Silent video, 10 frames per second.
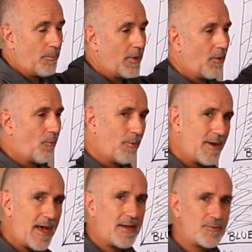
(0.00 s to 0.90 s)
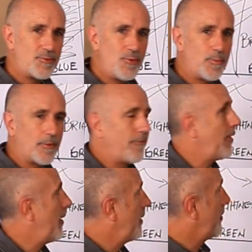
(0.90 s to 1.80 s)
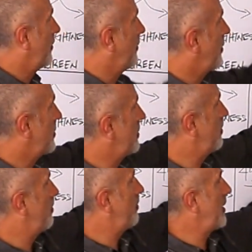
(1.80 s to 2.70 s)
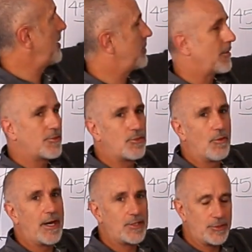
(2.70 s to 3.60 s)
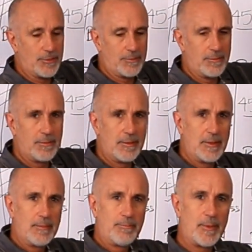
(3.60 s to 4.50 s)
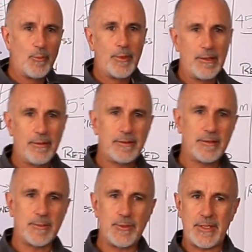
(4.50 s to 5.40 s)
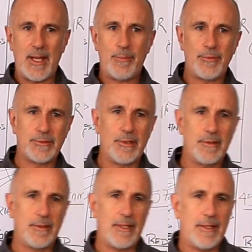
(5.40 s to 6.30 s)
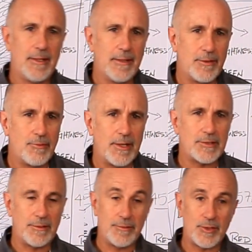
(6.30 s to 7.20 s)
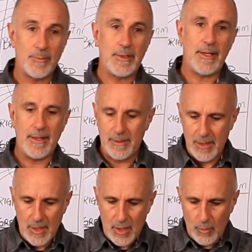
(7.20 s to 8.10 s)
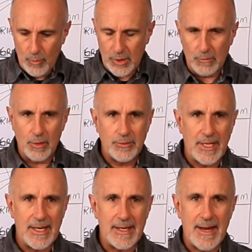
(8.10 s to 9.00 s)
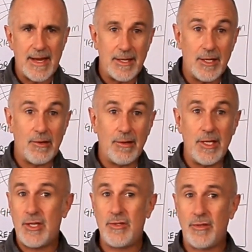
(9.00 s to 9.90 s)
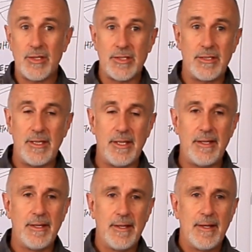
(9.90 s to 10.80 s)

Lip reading: But we're not super fond of this piece that's directional. Remember, we looked at some samples on the directional instrument, and when you rotate it 90 degrees, you can see,